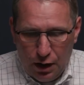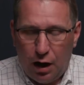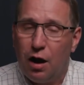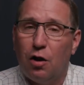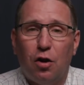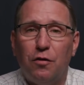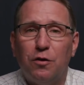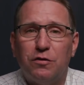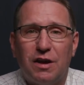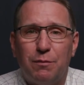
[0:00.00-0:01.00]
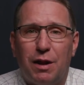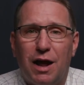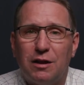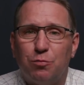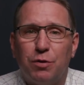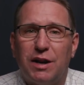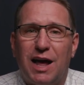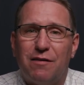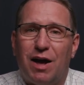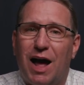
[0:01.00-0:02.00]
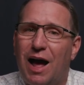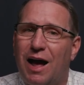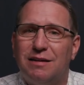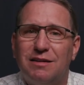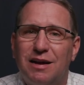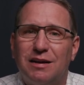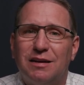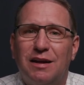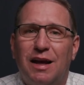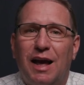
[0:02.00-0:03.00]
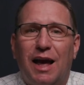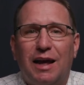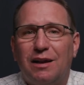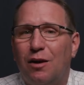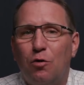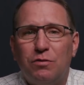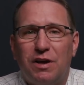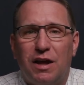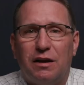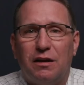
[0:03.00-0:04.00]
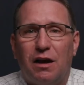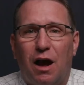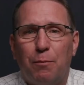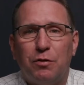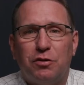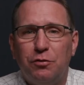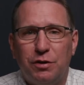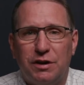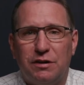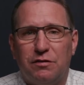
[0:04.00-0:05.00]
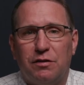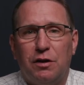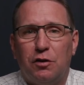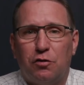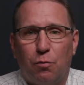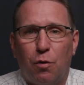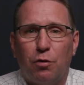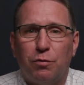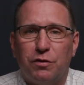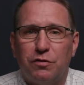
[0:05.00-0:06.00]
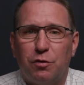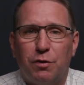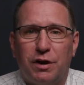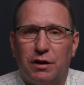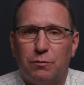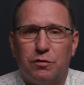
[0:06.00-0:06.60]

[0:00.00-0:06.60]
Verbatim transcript: Uh, along those same lines, we're going to have a high tech and low tech opportunities to work with this curriculum.